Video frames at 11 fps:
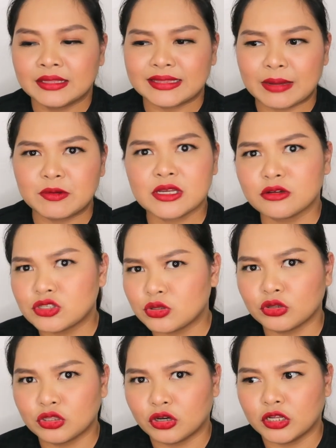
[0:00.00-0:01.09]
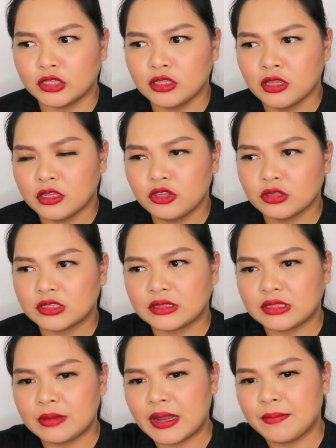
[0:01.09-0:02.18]
Tapos ang gusto ko doon,
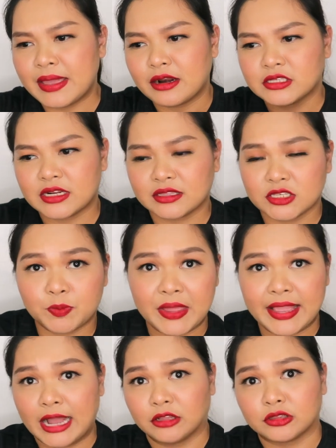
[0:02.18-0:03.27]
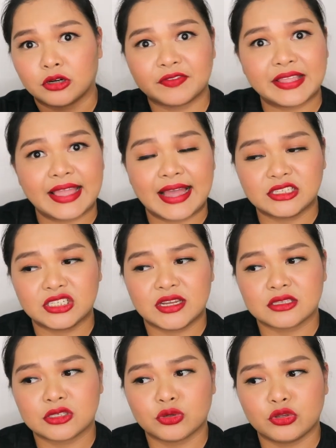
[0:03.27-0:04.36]
di ba meron silang display counter of the
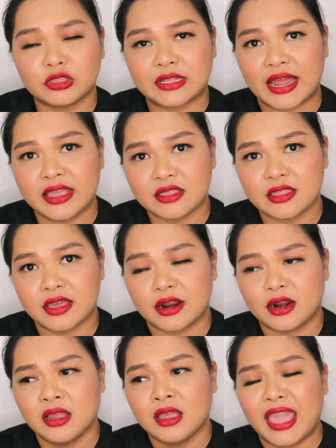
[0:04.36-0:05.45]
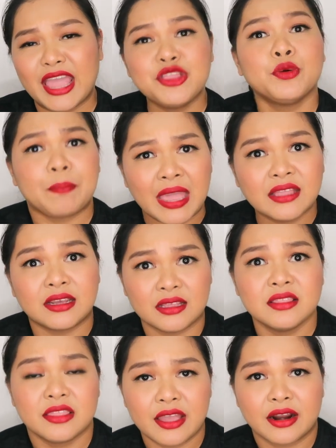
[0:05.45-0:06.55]
gadgets? So you try it there and you pay na
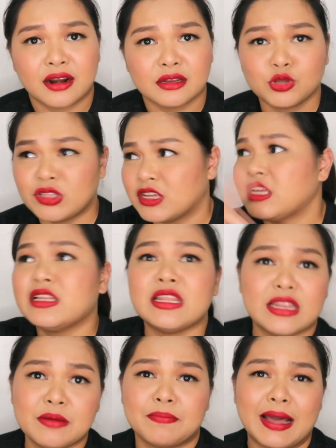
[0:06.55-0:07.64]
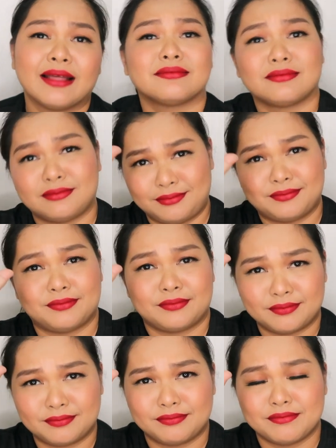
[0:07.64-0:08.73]
rin there. So hindi ka na nililipat.
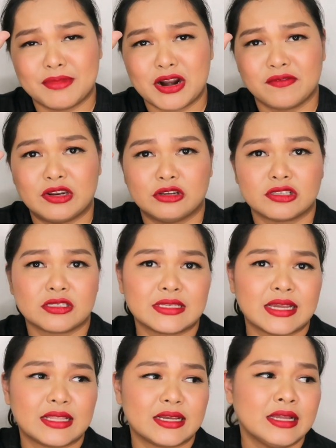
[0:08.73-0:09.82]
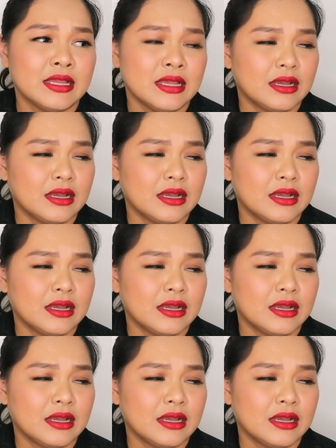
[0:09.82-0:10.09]
Marvelous. Sana